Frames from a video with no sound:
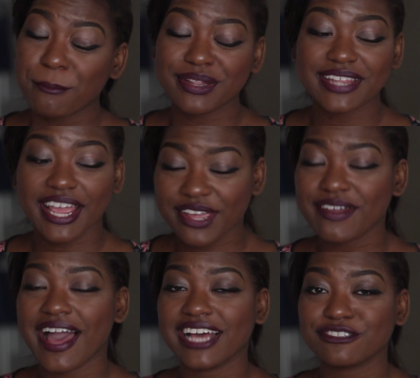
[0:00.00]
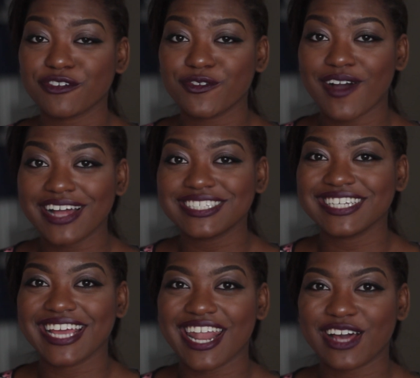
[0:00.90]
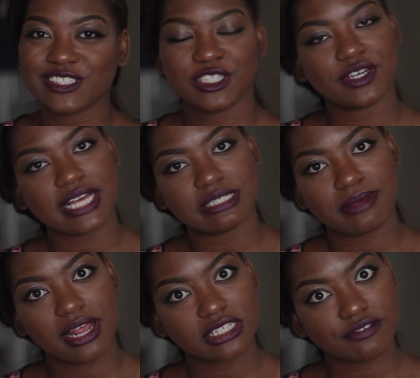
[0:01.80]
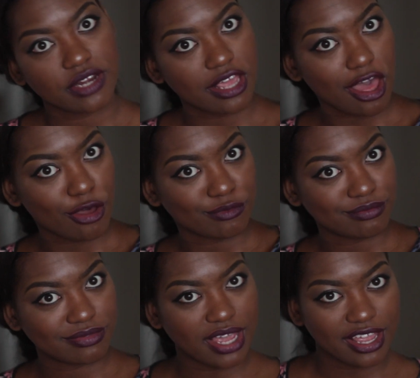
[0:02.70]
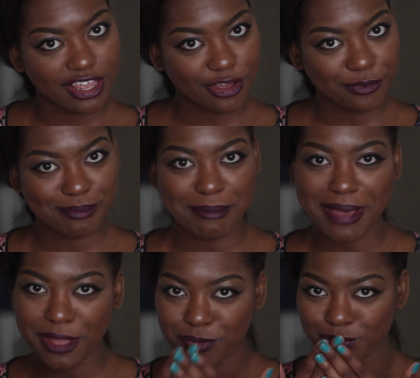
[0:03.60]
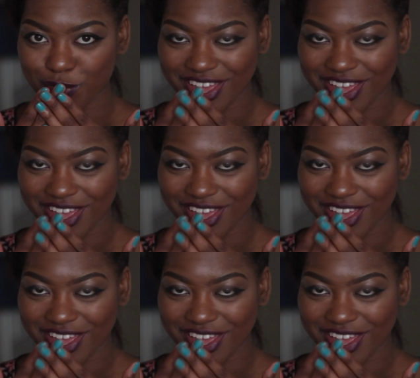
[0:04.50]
But thank you guys for watching and I'll see you guys in my next video. Thank you. Bye-bye.